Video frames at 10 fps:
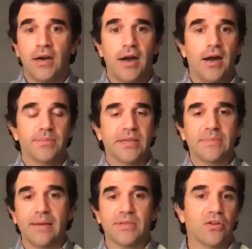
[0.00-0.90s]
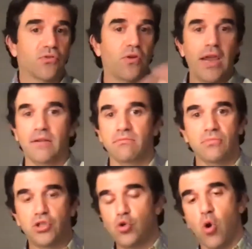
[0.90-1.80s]
um, sometimes that'll create
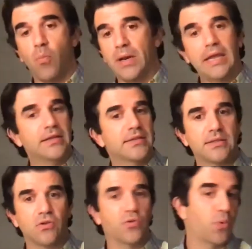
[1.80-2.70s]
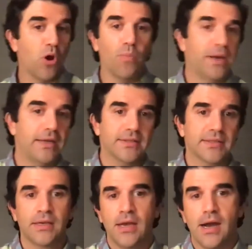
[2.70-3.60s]
two openings or three openings.
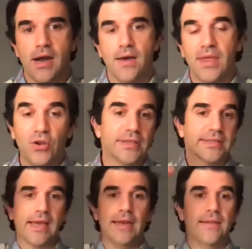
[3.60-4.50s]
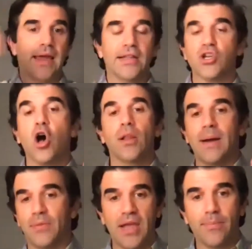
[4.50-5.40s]
Uh, then you can slide in that. It's all
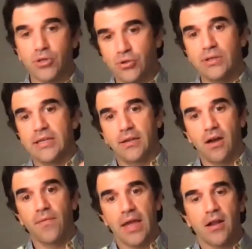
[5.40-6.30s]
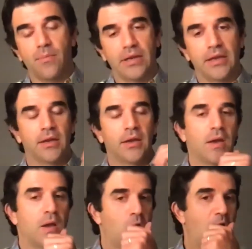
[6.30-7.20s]
about the opportunity of that company.
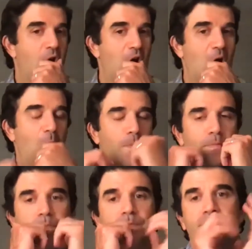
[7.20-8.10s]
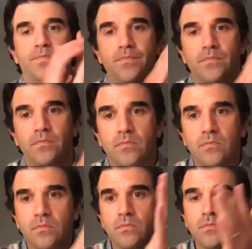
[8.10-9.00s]
Um,
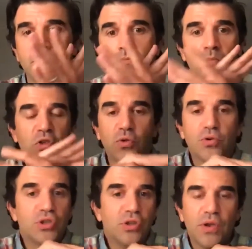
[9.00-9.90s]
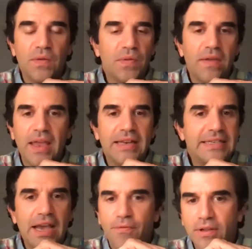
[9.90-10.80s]
so there's they, they
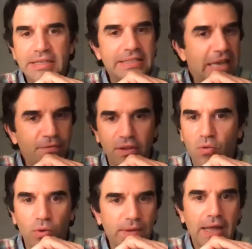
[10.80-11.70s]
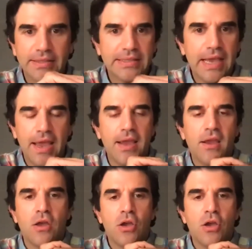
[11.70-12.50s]
definitely definitely will not say